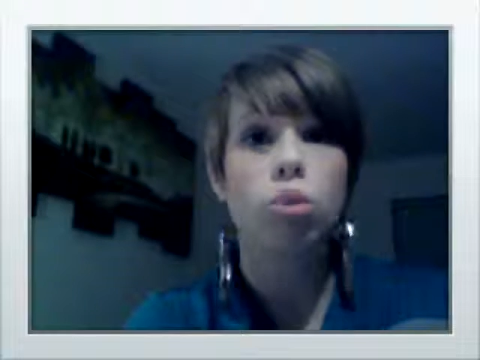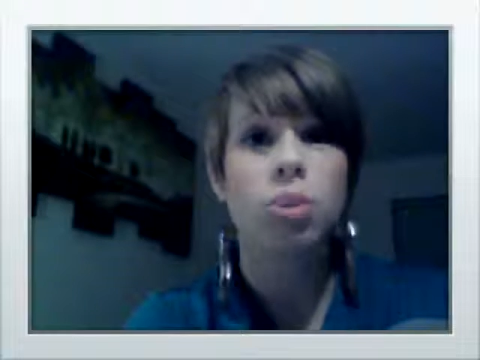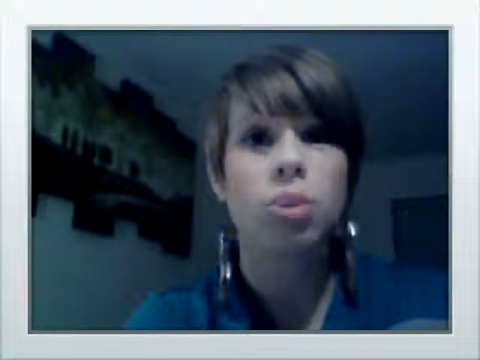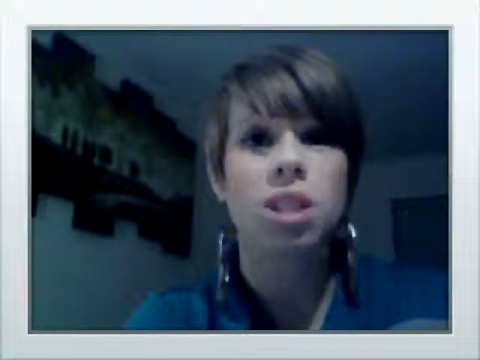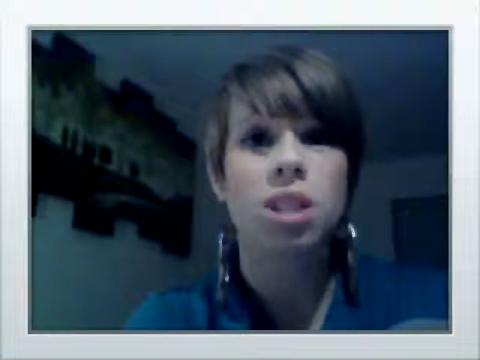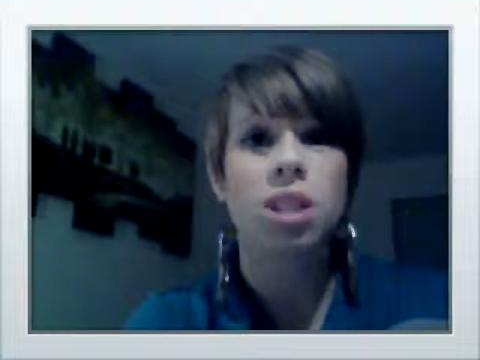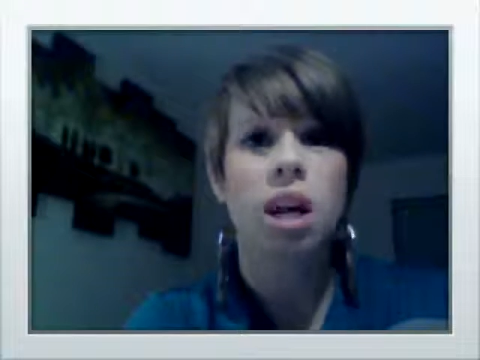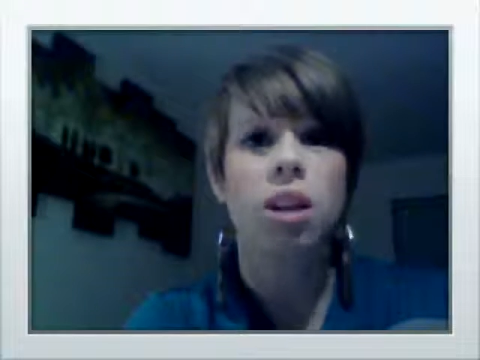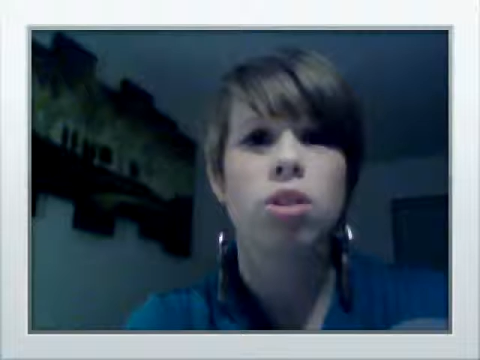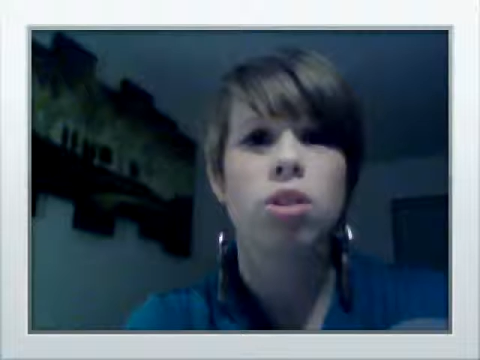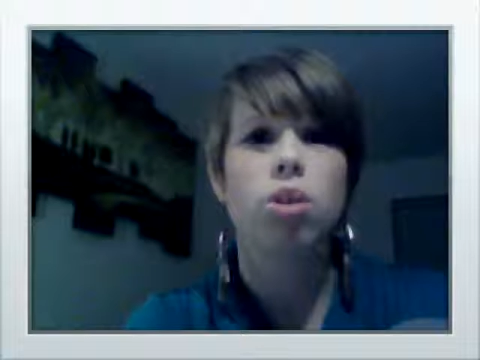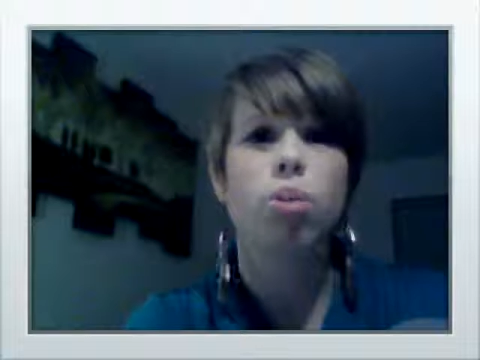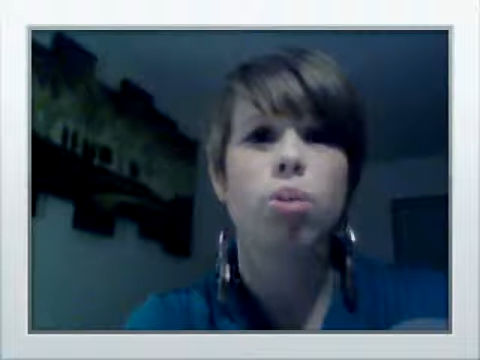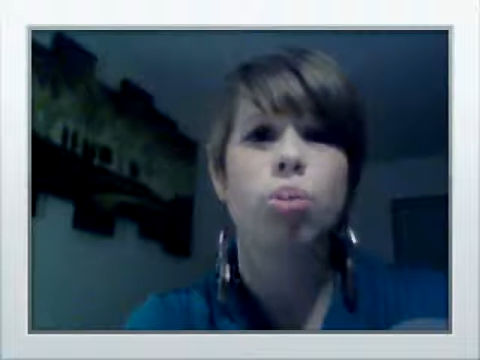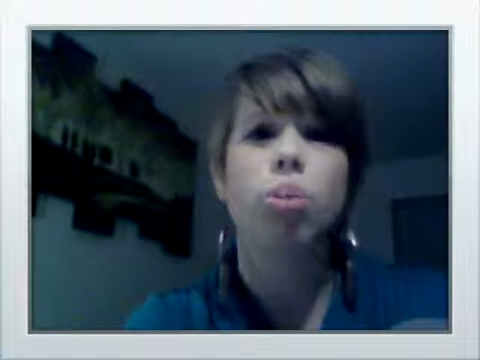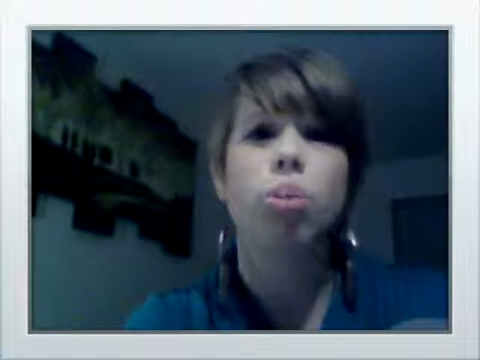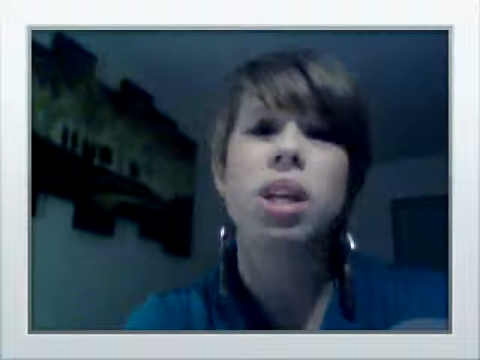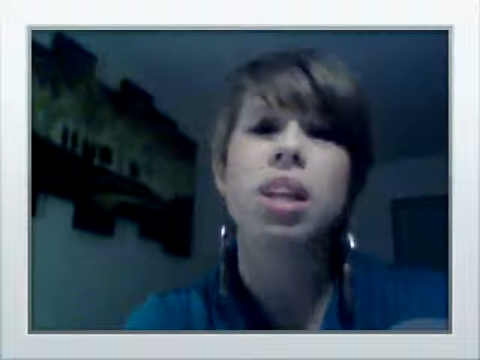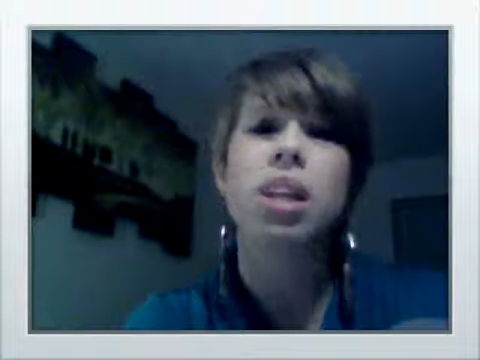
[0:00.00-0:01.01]

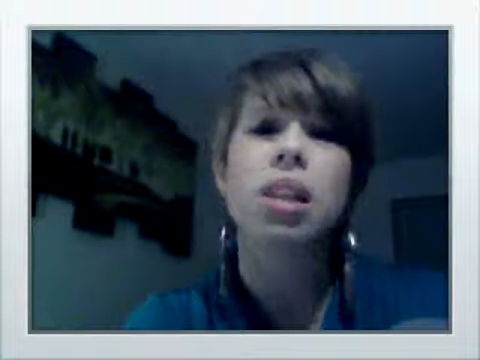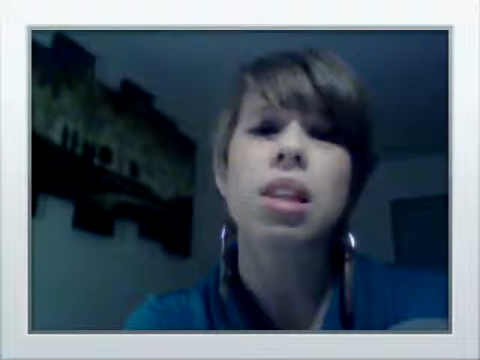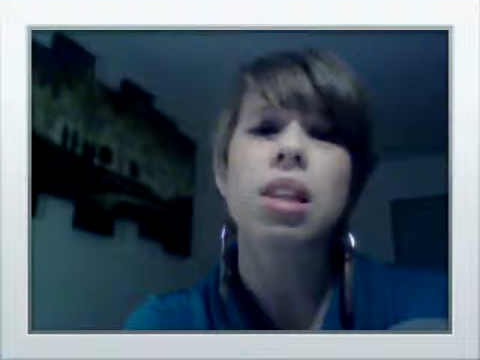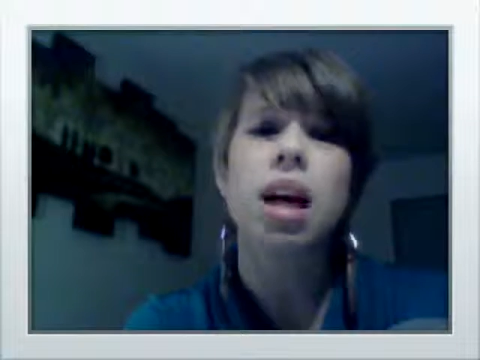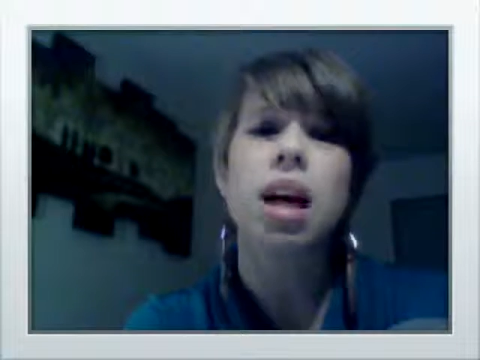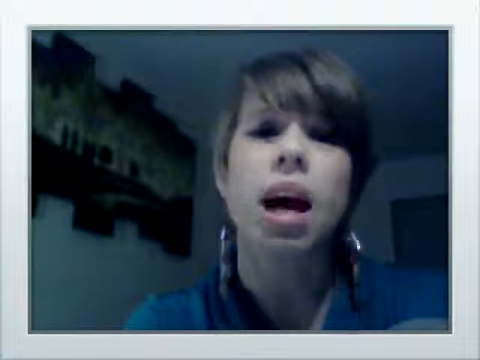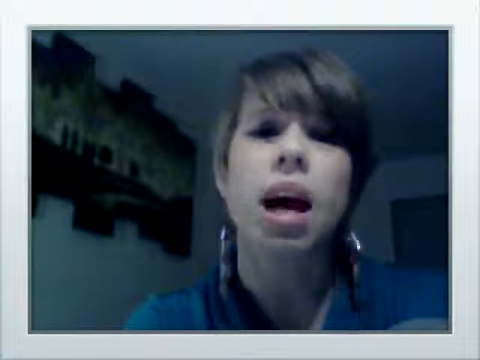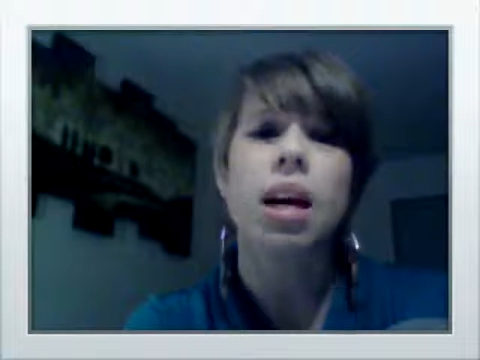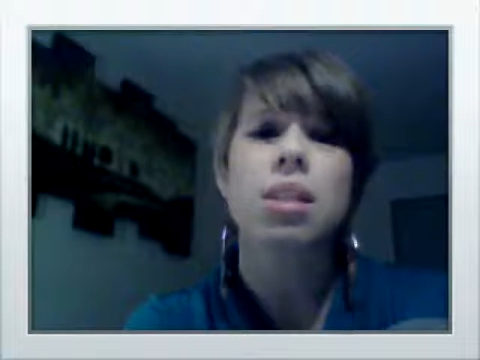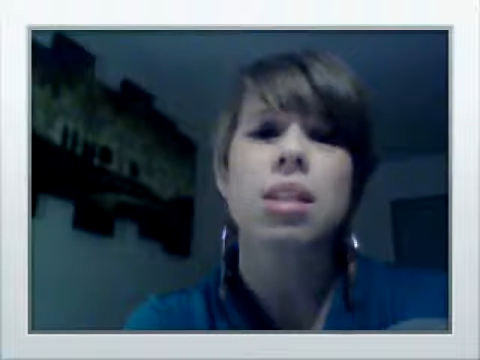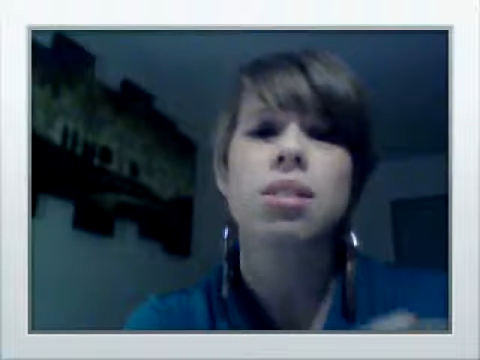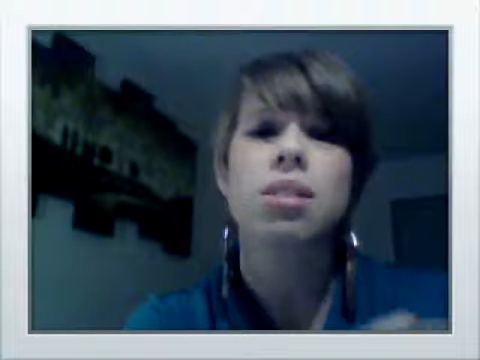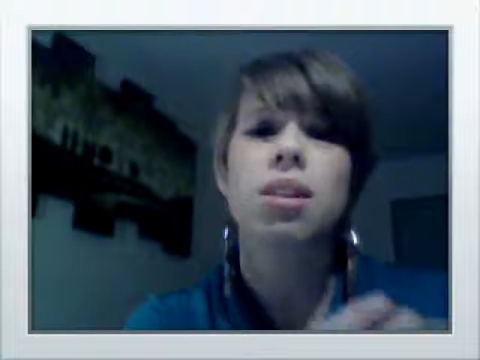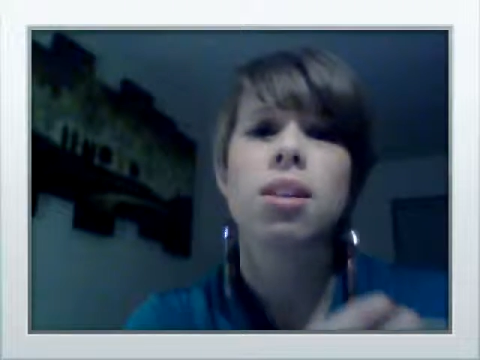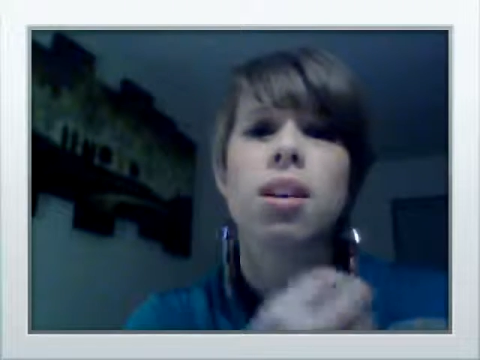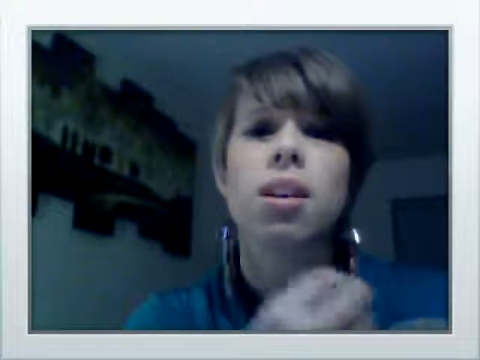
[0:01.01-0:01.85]
potential, realize